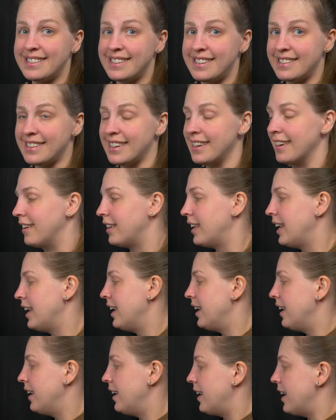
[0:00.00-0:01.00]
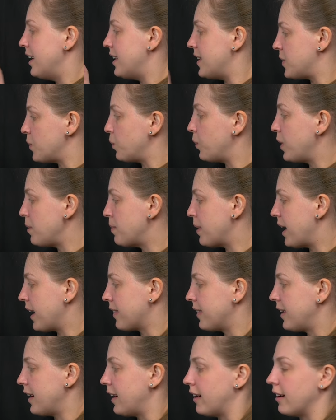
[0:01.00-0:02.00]
detail and it's way
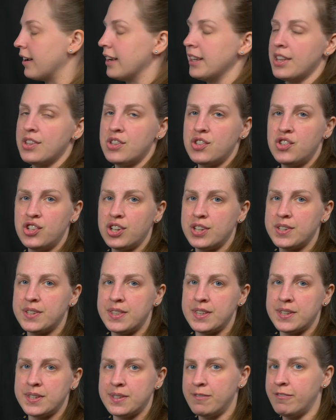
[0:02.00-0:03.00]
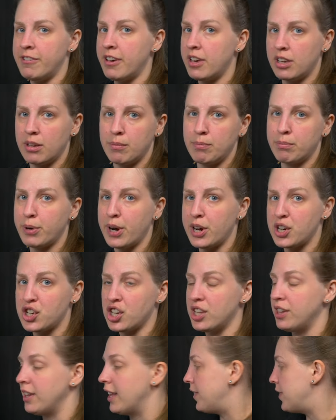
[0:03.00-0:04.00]
back there, and it's just this vague
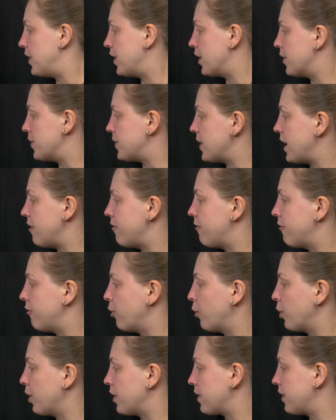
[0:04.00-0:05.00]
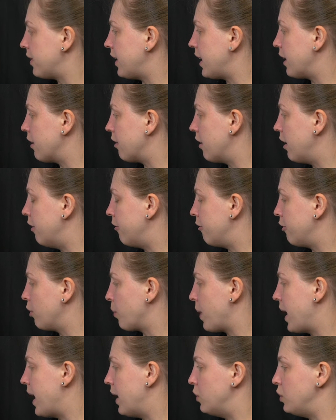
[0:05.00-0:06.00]
impression that there's a fourth layer of
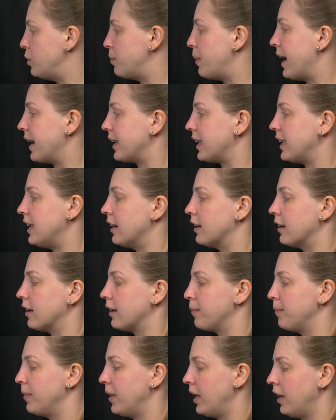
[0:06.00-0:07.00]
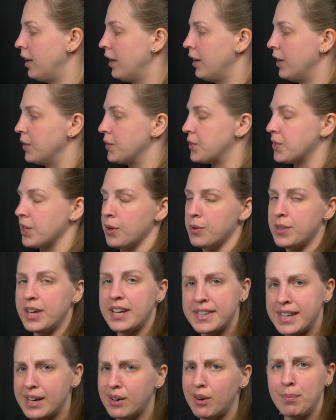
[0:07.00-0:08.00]
ground back here. So
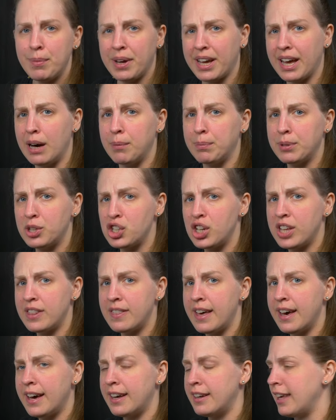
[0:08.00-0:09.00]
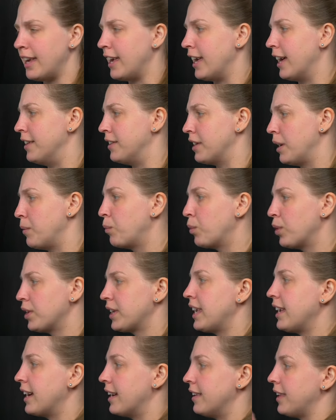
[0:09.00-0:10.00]
that's how I'm accomplishing that, and I'm
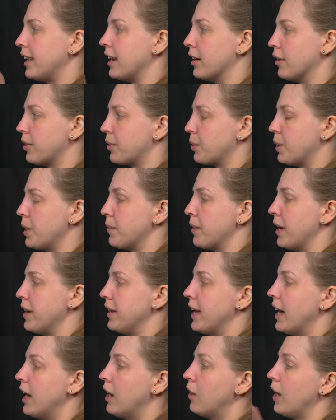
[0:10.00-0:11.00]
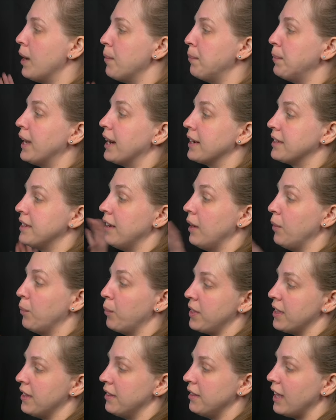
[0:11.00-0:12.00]
working on layer three right now. I blocked it in
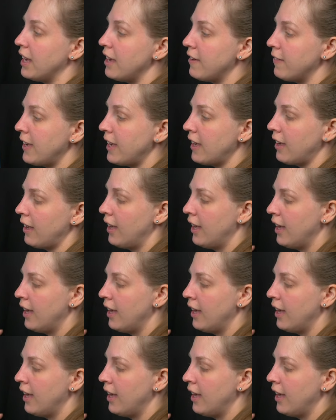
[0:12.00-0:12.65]
with a navy,